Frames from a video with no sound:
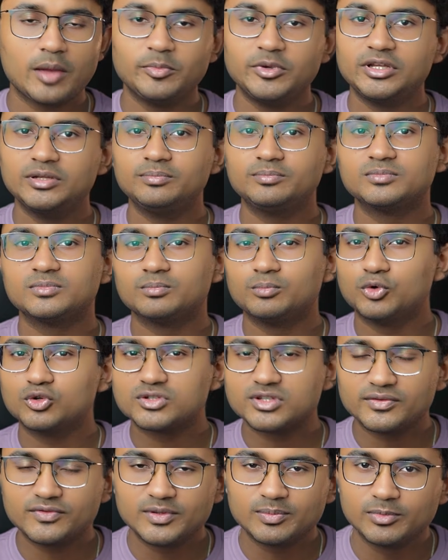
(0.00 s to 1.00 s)
I mean,
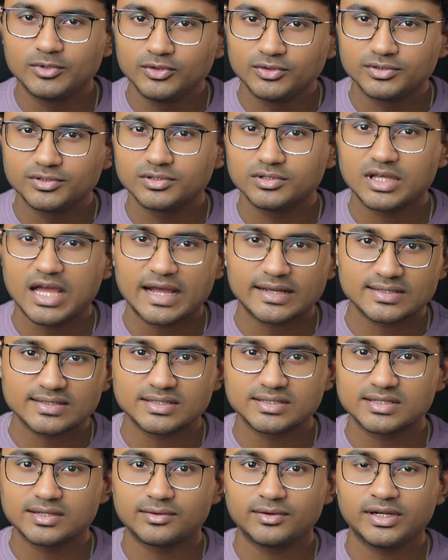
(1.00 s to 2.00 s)
most of the Bluetooth
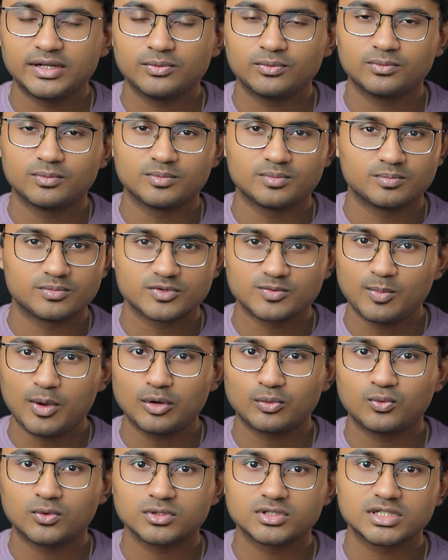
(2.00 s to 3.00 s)
accessory
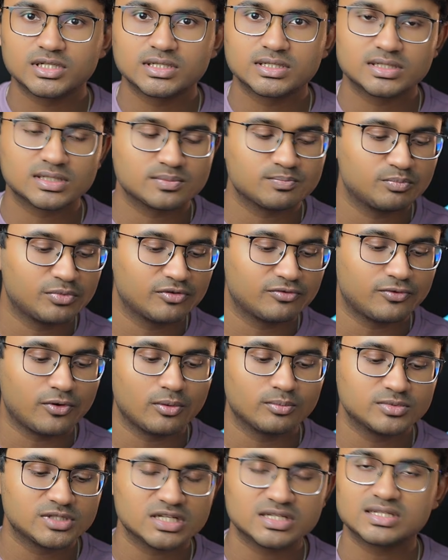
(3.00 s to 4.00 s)
smartwatches
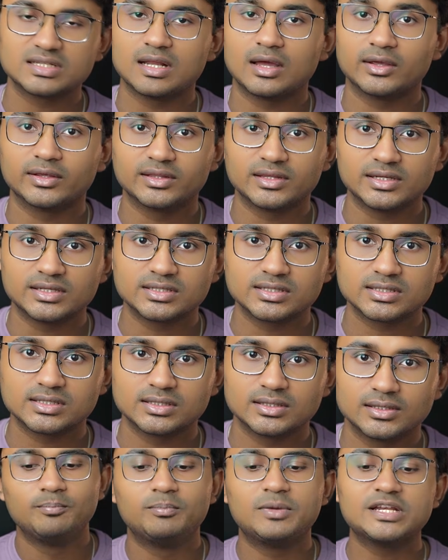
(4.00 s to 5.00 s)
perform just like this.